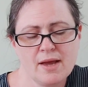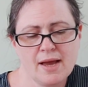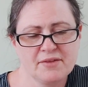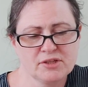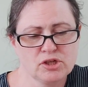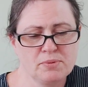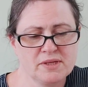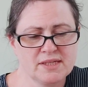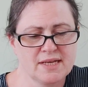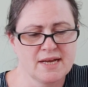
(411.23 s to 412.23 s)
At the top of
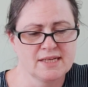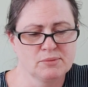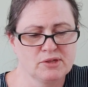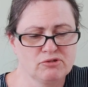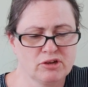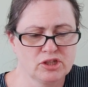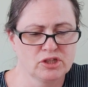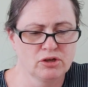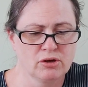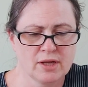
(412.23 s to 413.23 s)
the stairs, we
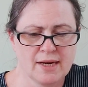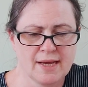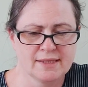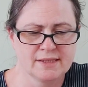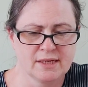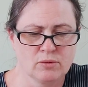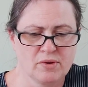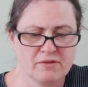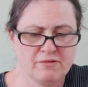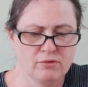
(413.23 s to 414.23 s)
trudged along a landing
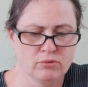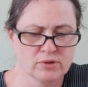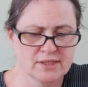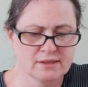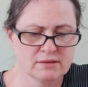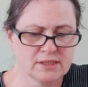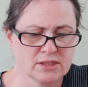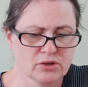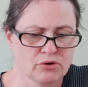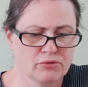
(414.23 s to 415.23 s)
where the floor tilted
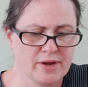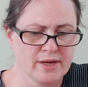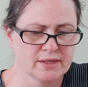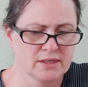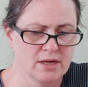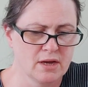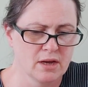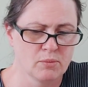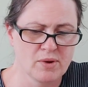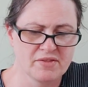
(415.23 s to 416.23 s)
and creaked
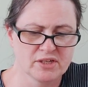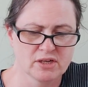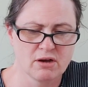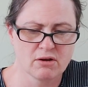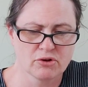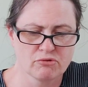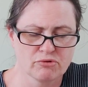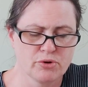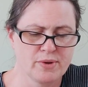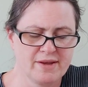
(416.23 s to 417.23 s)
and where the dark
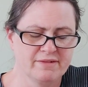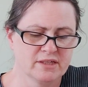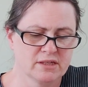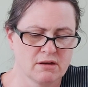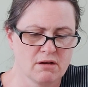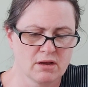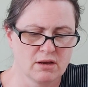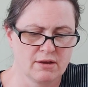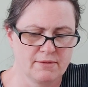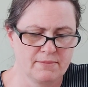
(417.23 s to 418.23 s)
grew even darker.